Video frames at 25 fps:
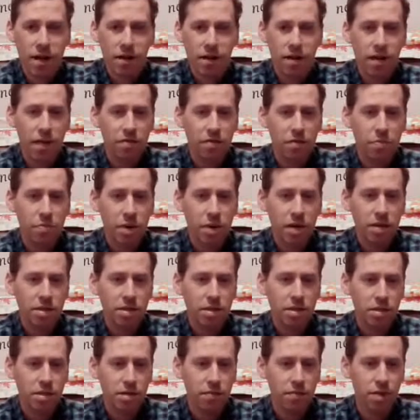I only have the
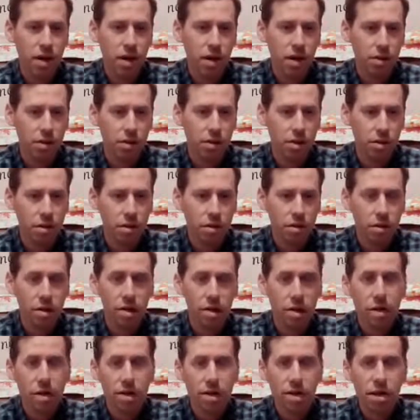basis of color
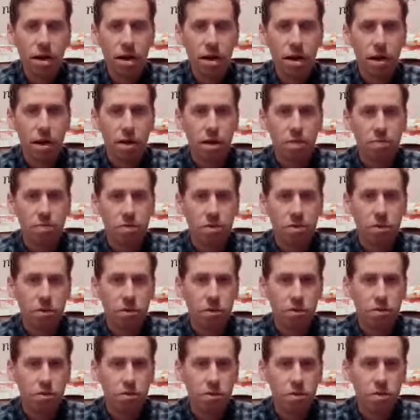
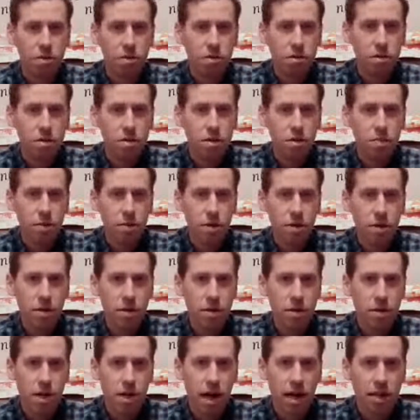to be able
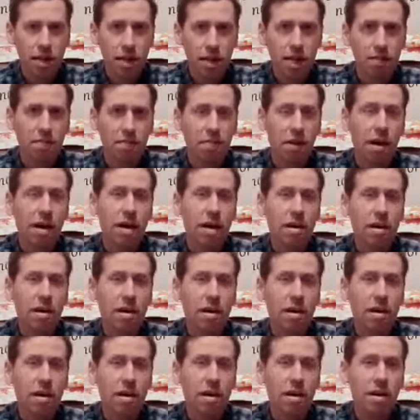to identify
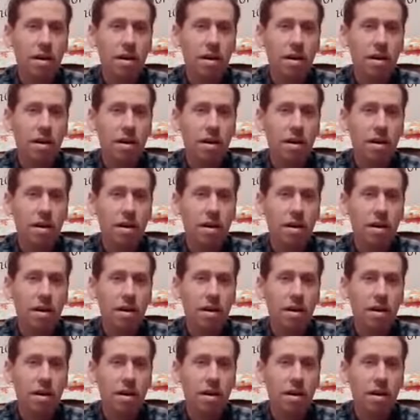these gemstones,
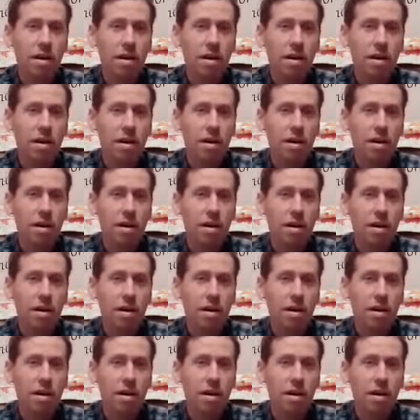which is sort of the
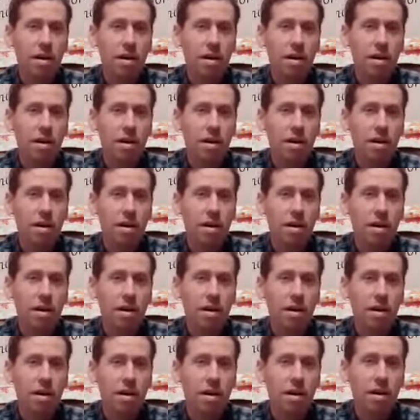beginning point
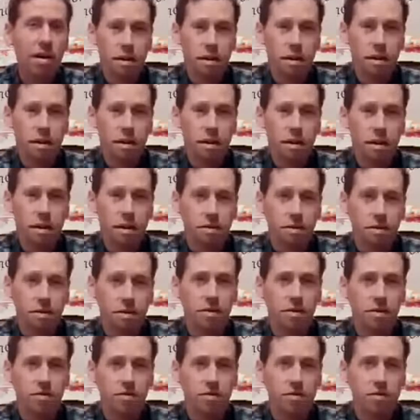that we identify
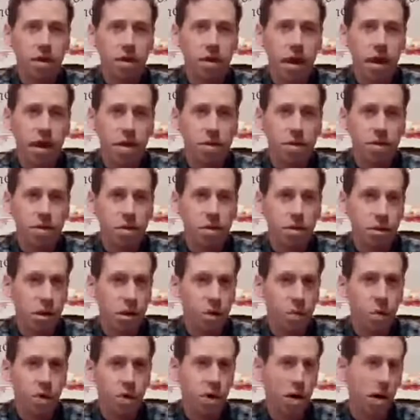stones as, okay,
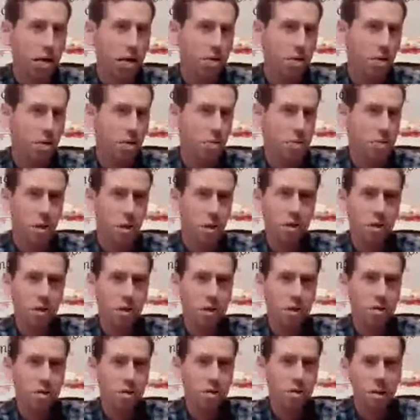what kind of stones are
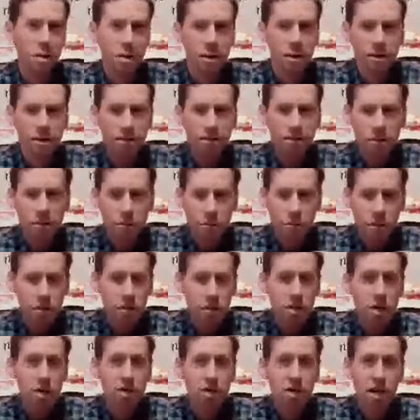these? So we can
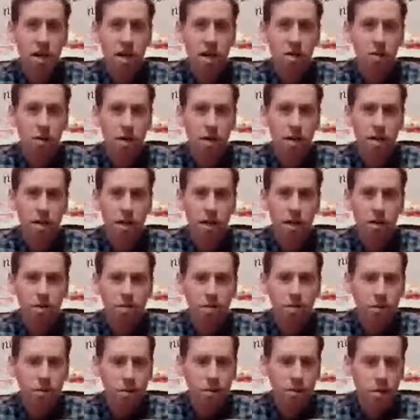start narrowing it down.
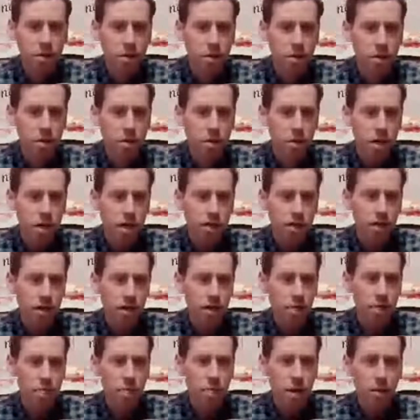So then I thought,
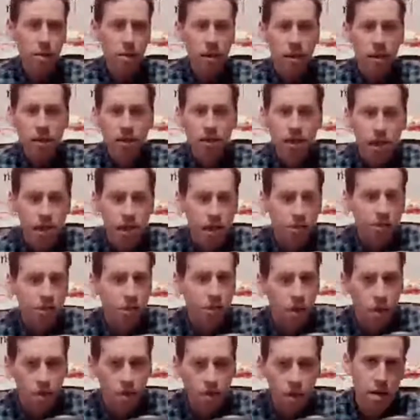well, maybe I can take it
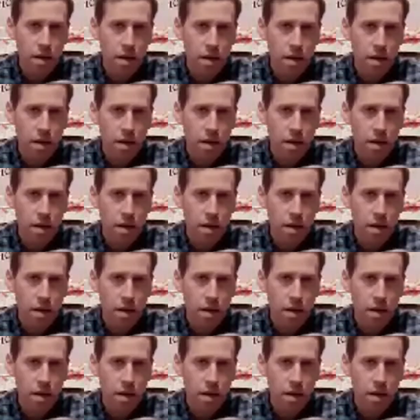from a